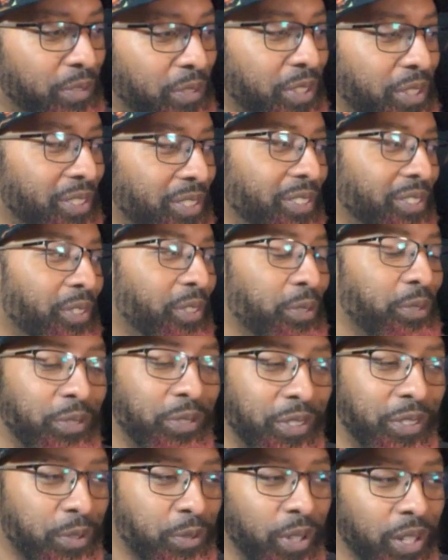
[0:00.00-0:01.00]
to
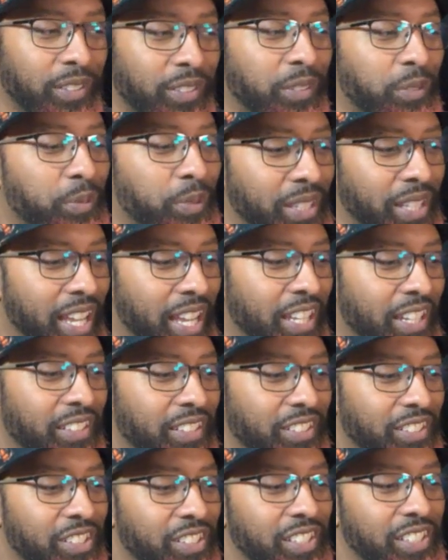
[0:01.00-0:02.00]
the races with that?
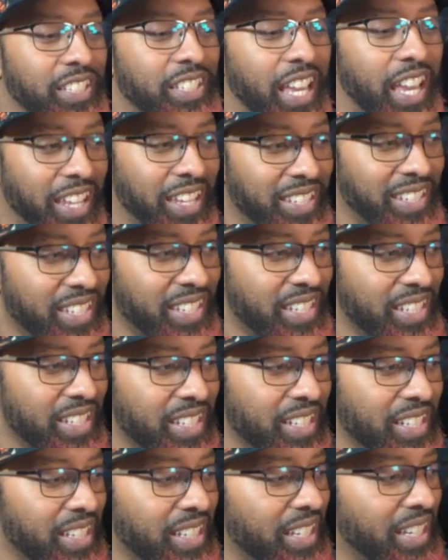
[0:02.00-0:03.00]
Yes.
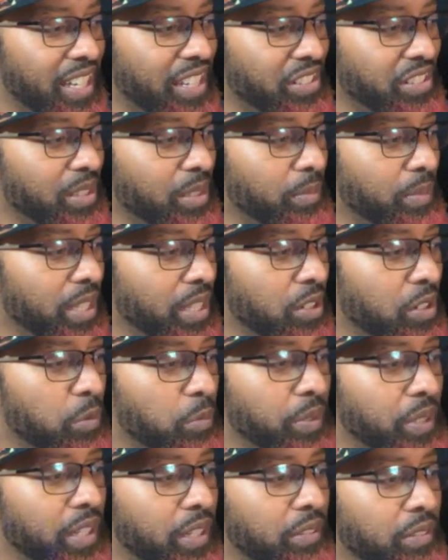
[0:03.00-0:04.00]
Actually, let me get
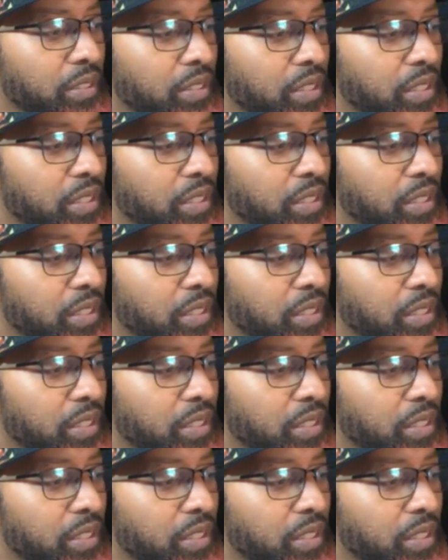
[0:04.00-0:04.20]
Hope down.